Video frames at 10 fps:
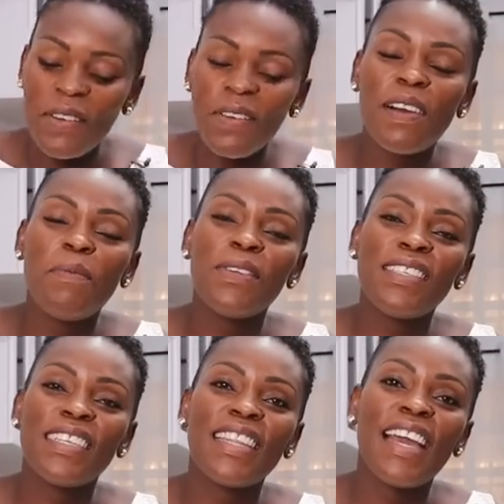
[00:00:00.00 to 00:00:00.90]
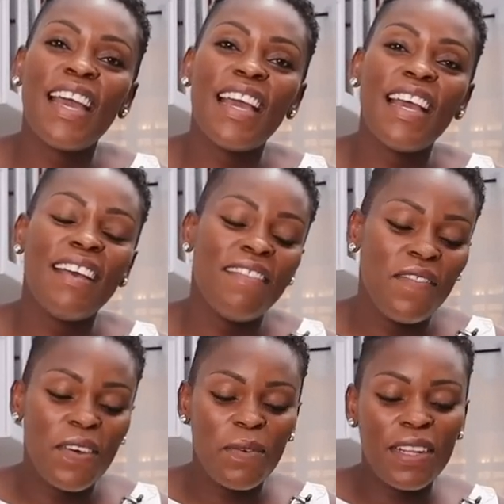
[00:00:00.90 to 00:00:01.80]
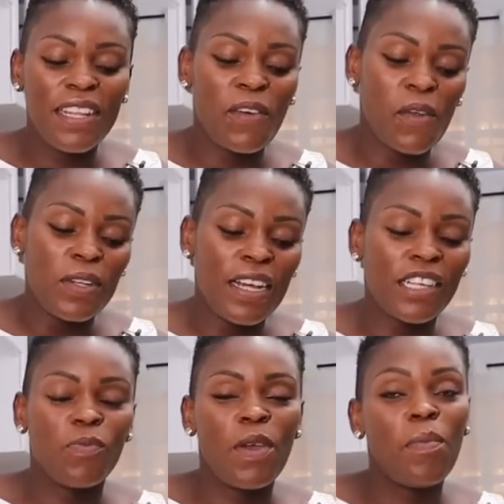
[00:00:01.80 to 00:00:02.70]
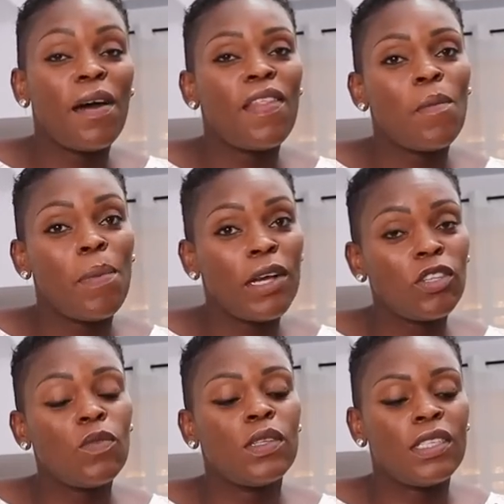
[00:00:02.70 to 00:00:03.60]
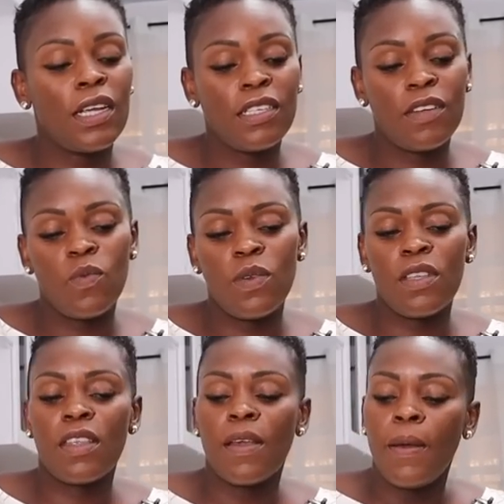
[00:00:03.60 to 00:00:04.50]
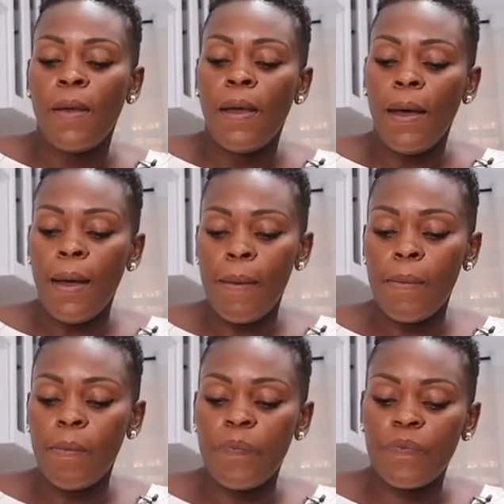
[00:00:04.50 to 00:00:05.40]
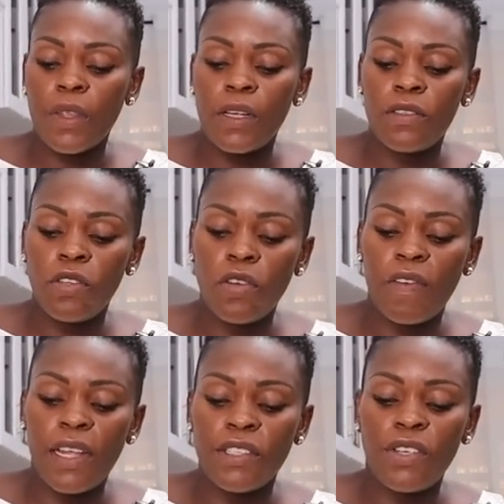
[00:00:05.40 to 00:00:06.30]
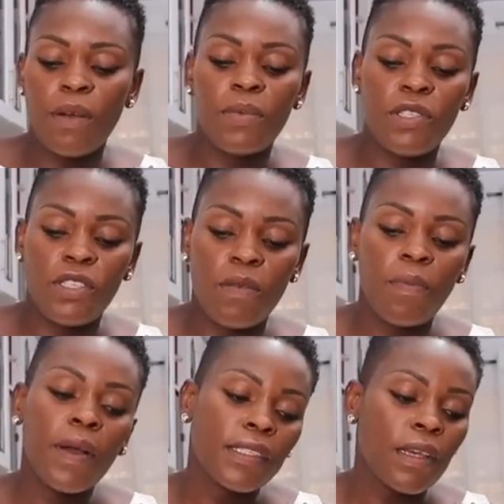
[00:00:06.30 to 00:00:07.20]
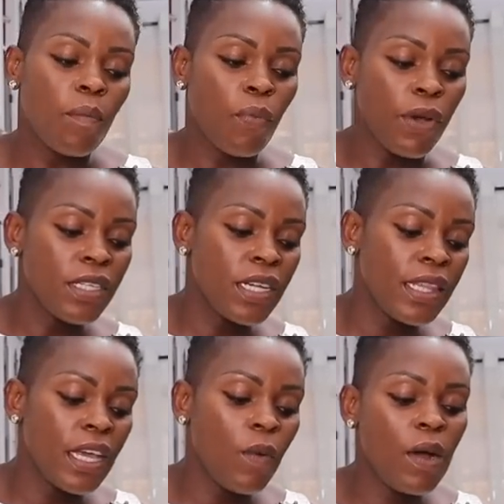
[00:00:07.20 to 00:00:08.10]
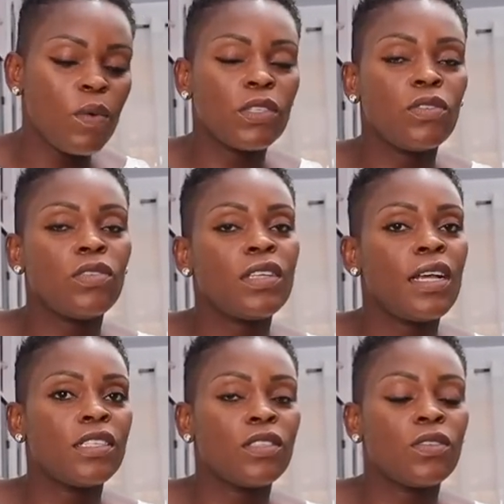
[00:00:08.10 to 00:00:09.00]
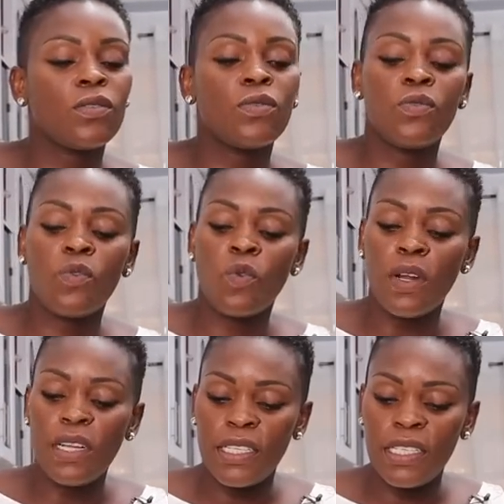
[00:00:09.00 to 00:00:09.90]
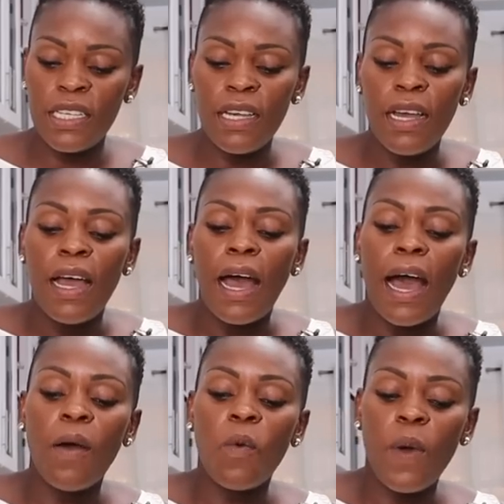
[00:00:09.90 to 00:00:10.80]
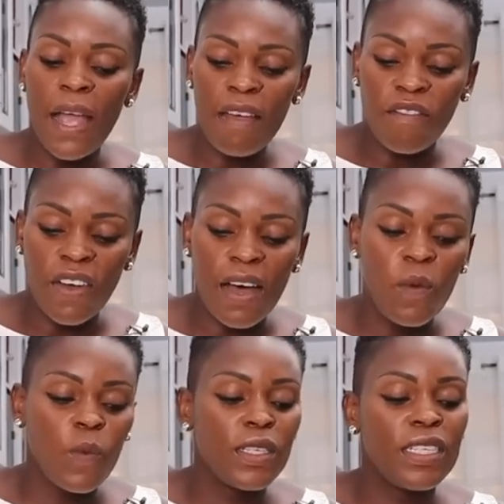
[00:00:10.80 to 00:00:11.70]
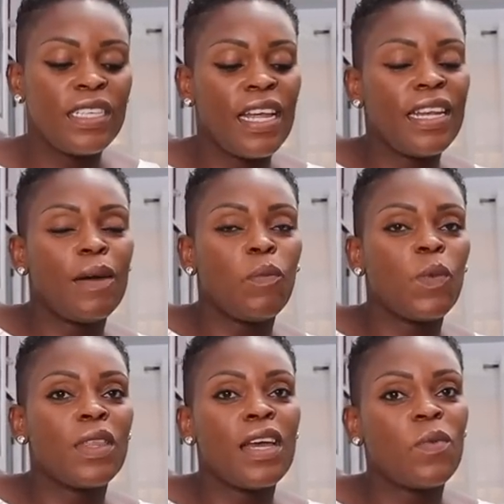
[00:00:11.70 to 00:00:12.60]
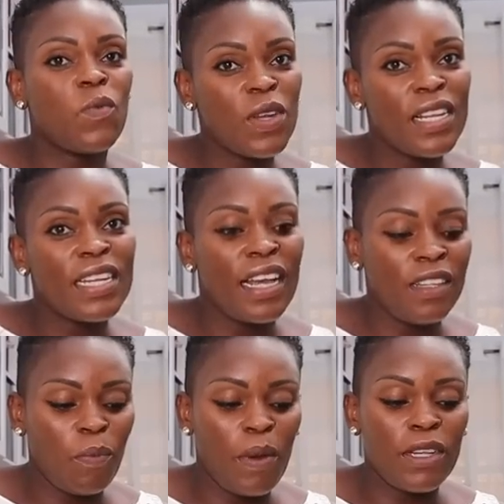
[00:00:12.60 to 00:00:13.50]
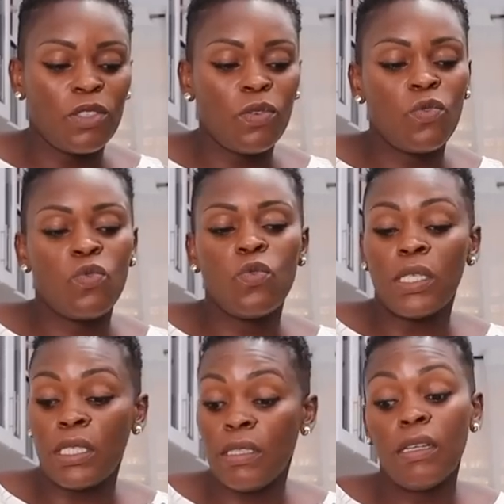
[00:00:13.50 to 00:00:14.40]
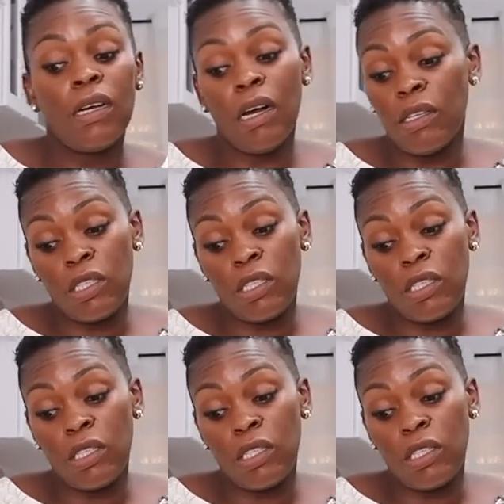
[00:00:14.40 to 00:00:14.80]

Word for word: when we were putting the the what the contact paper, the person we started with um, sort of like jumped ship at some point, and their work was not as good quality. However, we did end up with a really nice person who was,